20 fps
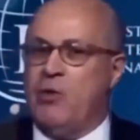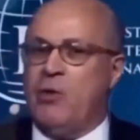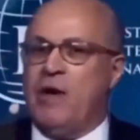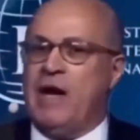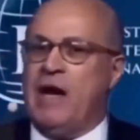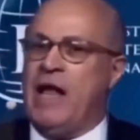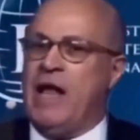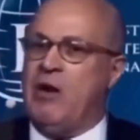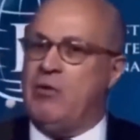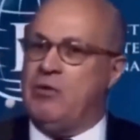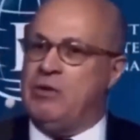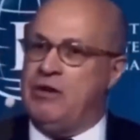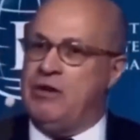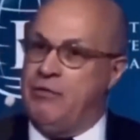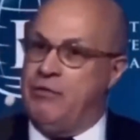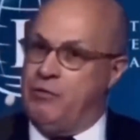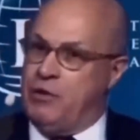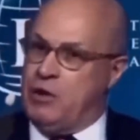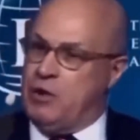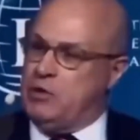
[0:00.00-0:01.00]
The
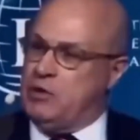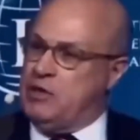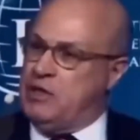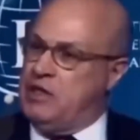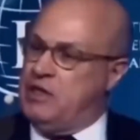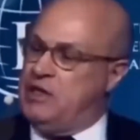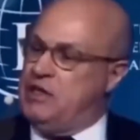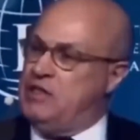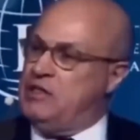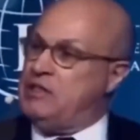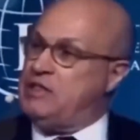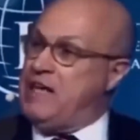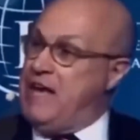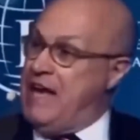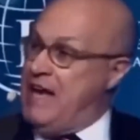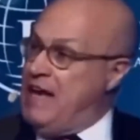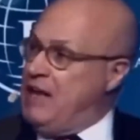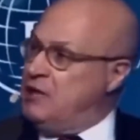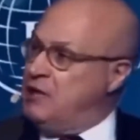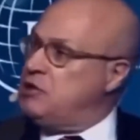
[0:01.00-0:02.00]
objective of this approach
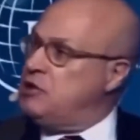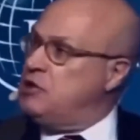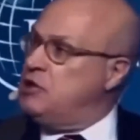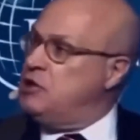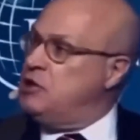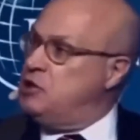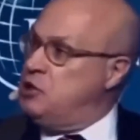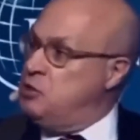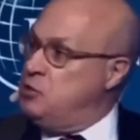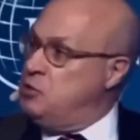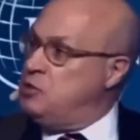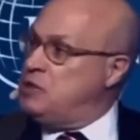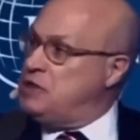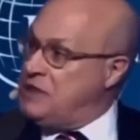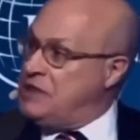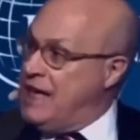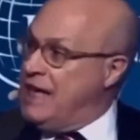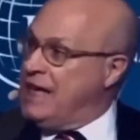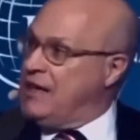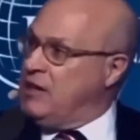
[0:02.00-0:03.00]
is to attain the
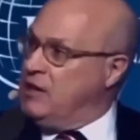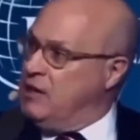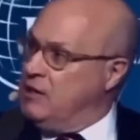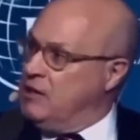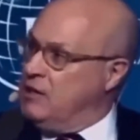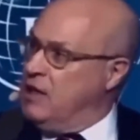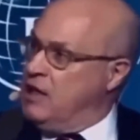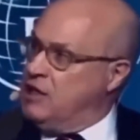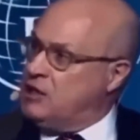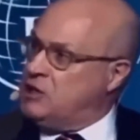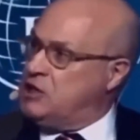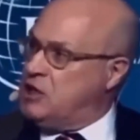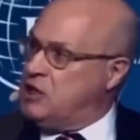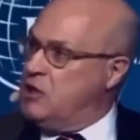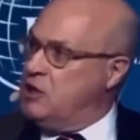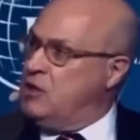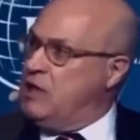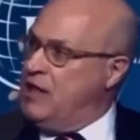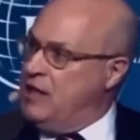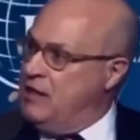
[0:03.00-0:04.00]
goal of overcoming
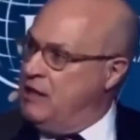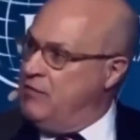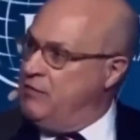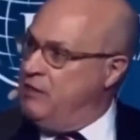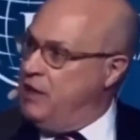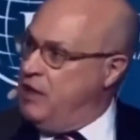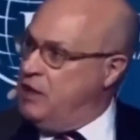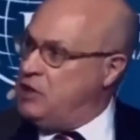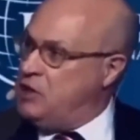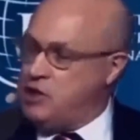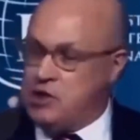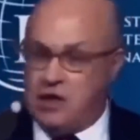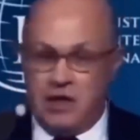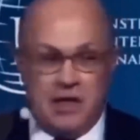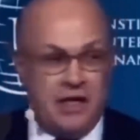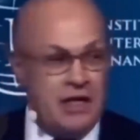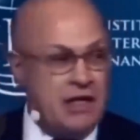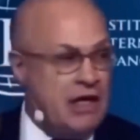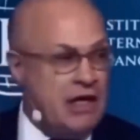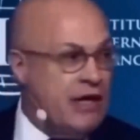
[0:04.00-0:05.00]
these difficulties,
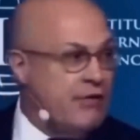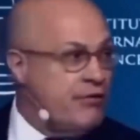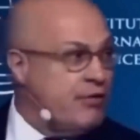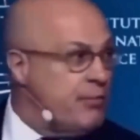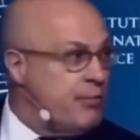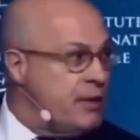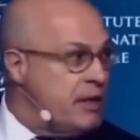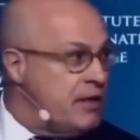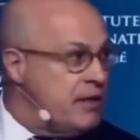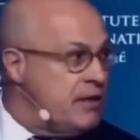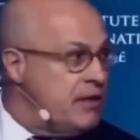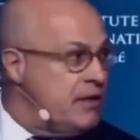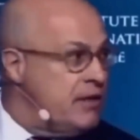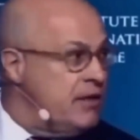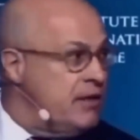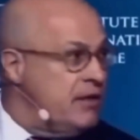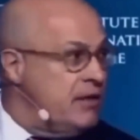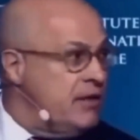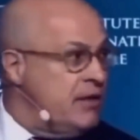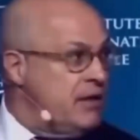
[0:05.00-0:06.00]
and it does so by
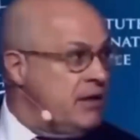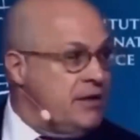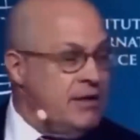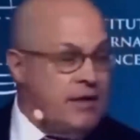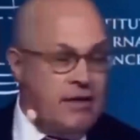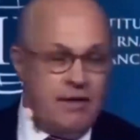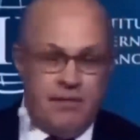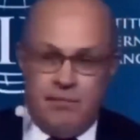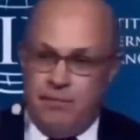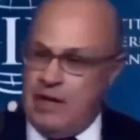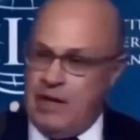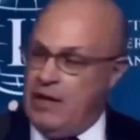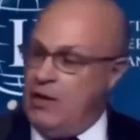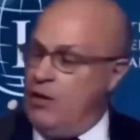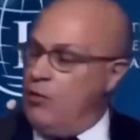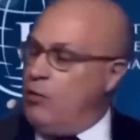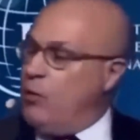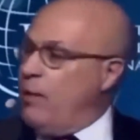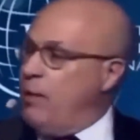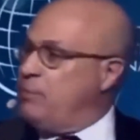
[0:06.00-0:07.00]
making an attempt to
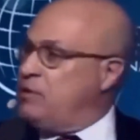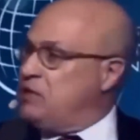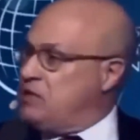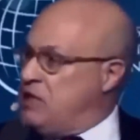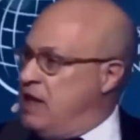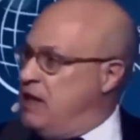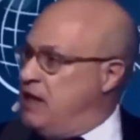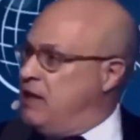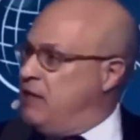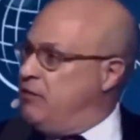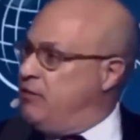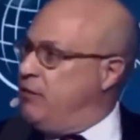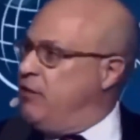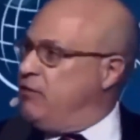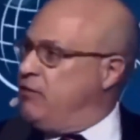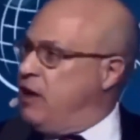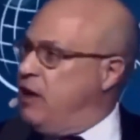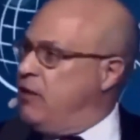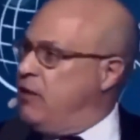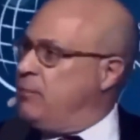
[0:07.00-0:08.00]
make use of the innovative
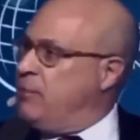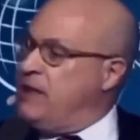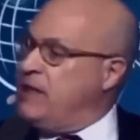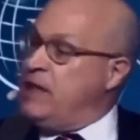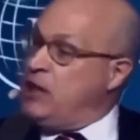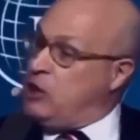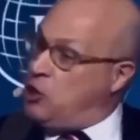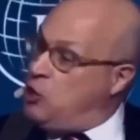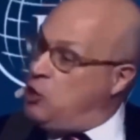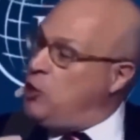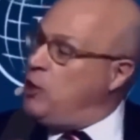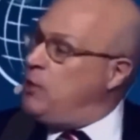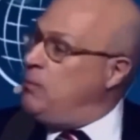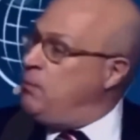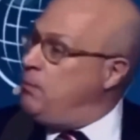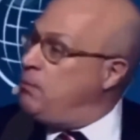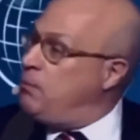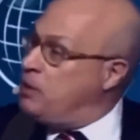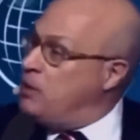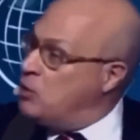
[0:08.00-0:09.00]
and flexible
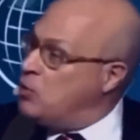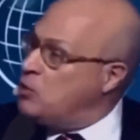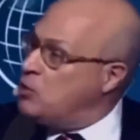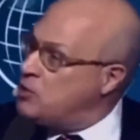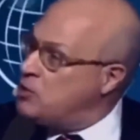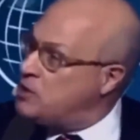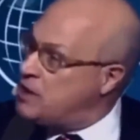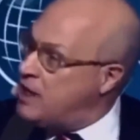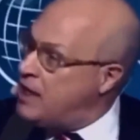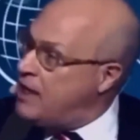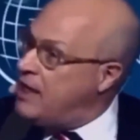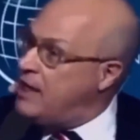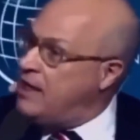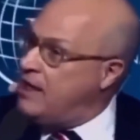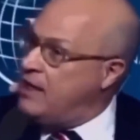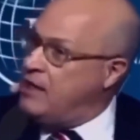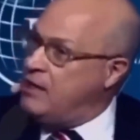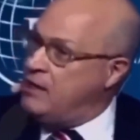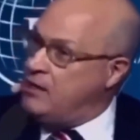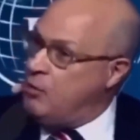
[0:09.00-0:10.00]
capabilities that are
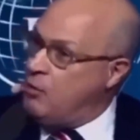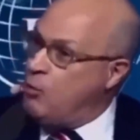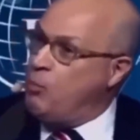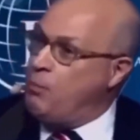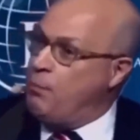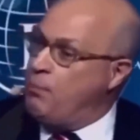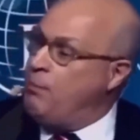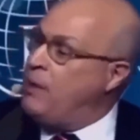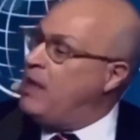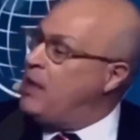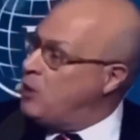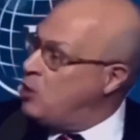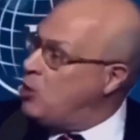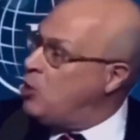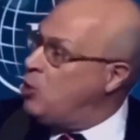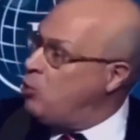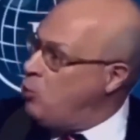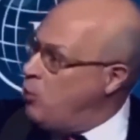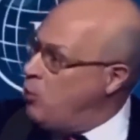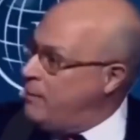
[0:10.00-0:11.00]
accessible within the private
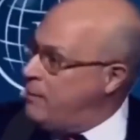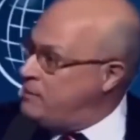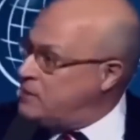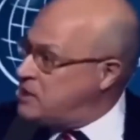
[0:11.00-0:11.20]
sector.